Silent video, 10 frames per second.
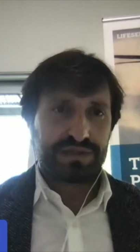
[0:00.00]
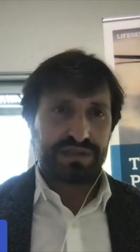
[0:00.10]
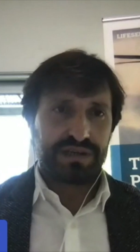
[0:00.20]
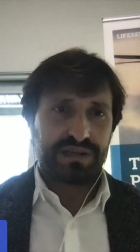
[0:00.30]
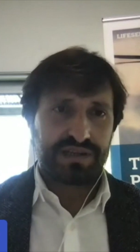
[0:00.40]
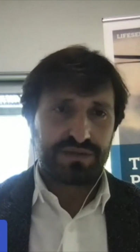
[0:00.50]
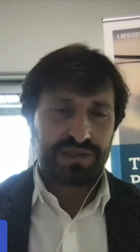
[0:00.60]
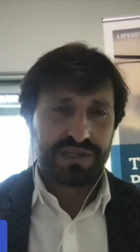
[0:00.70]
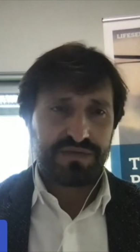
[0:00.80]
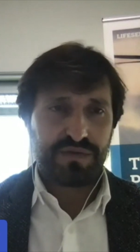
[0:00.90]
the
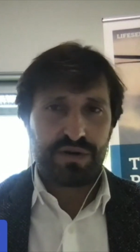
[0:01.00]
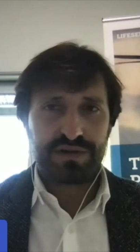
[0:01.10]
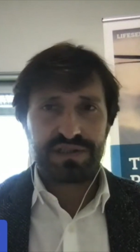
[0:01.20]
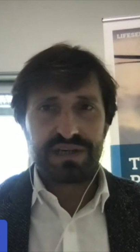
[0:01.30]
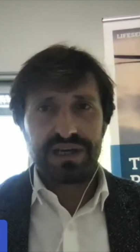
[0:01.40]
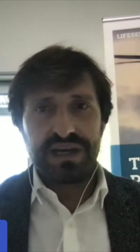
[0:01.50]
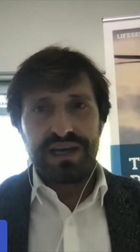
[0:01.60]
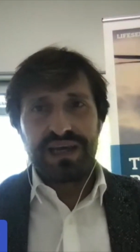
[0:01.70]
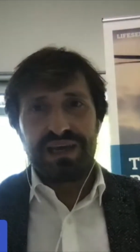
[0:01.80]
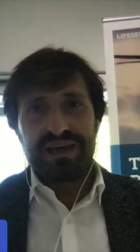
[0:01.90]
Swiss Air Force,
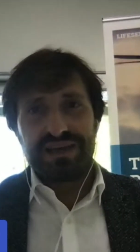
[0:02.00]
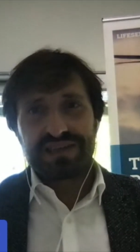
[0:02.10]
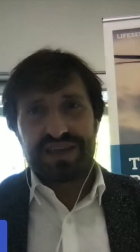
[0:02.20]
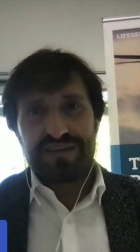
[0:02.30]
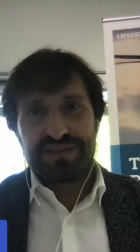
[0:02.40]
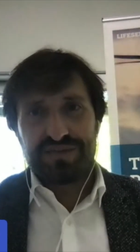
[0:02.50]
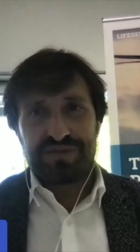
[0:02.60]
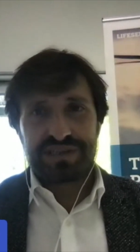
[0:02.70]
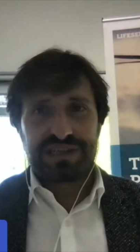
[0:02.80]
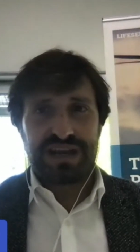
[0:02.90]
saved the
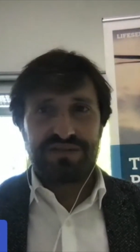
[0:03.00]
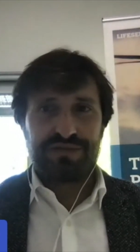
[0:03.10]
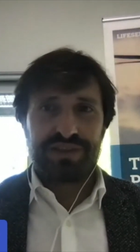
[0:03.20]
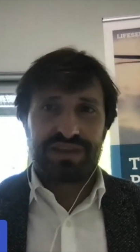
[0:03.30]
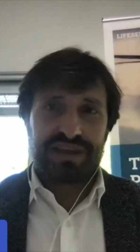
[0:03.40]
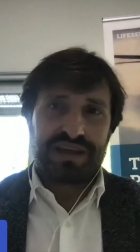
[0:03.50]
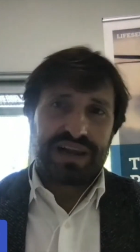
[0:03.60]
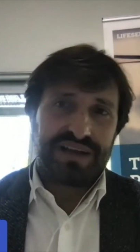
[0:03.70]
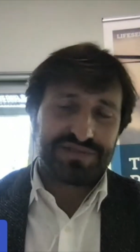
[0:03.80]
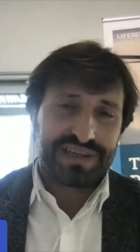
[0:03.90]
first life with the
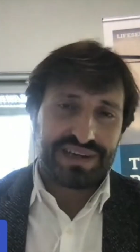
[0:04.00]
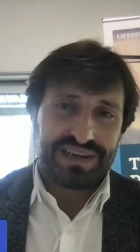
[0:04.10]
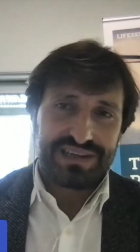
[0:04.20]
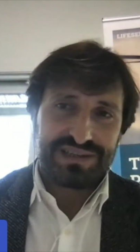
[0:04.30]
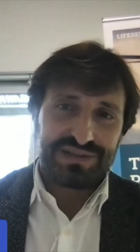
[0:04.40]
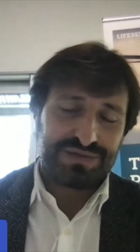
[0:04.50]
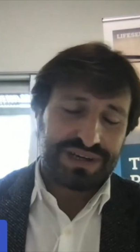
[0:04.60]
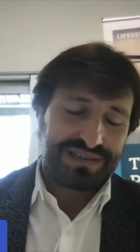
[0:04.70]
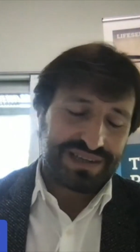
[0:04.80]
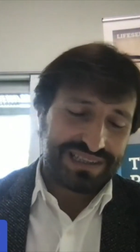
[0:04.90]
Lifeseeker in
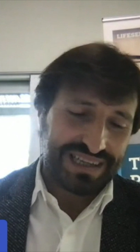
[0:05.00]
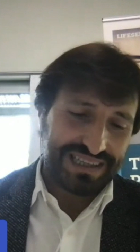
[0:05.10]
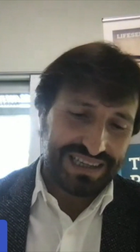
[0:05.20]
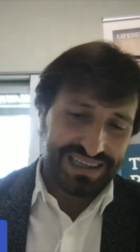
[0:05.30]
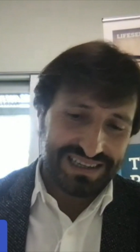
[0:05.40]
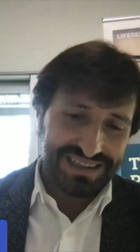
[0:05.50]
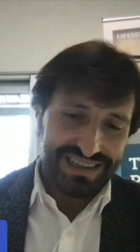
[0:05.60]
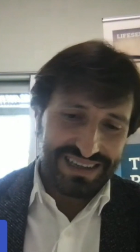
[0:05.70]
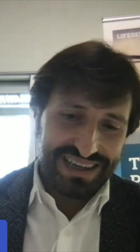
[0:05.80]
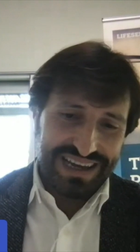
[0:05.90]
2019.
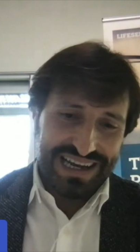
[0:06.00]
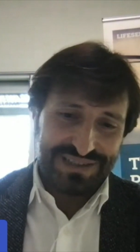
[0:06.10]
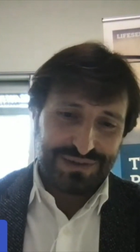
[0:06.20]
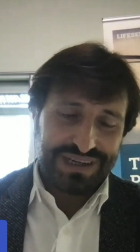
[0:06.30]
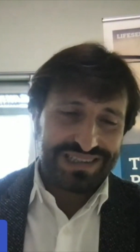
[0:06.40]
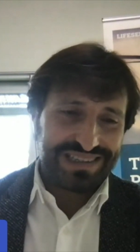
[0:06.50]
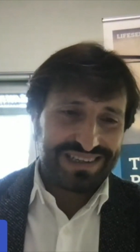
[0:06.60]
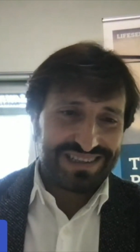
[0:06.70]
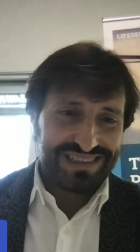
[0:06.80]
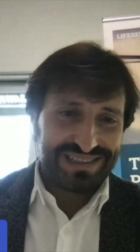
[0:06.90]
As you can
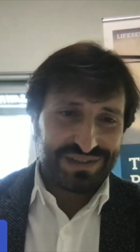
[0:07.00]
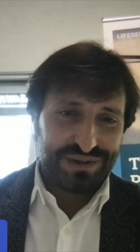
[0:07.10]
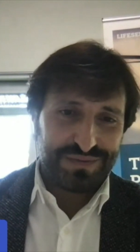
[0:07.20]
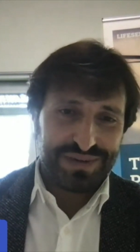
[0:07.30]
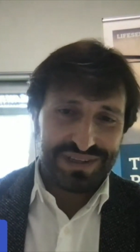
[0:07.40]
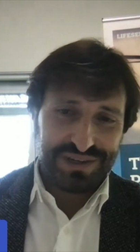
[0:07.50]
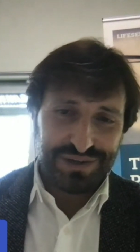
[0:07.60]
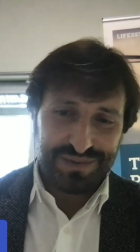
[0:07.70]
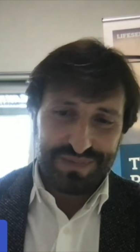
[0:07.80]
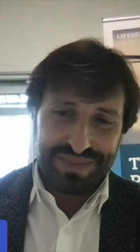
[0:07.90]
see in this short
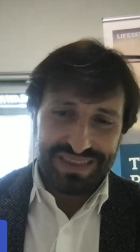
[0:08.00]
video,